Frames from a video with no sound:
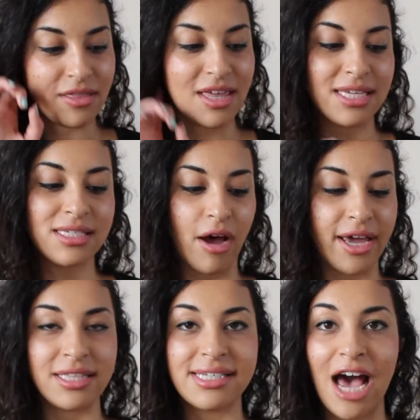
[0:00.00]
this I
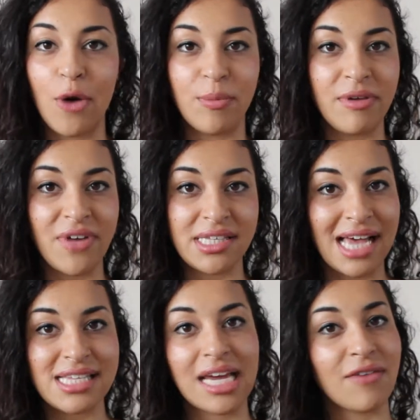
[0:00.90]
can tell would be
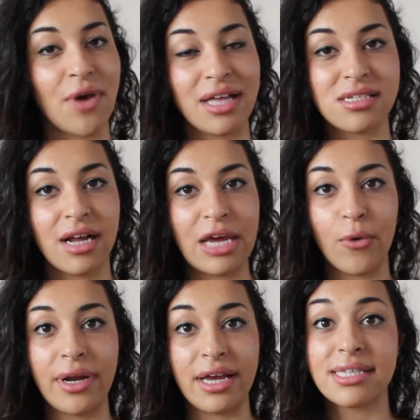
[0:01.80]
fantastic if you had slightly
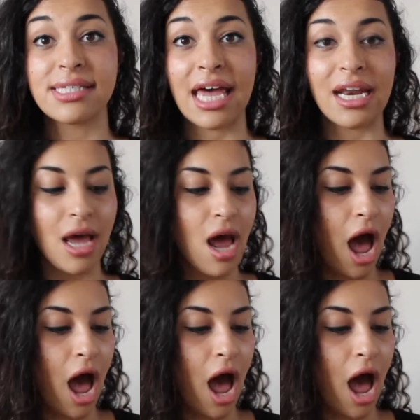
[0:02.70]
oilier skin.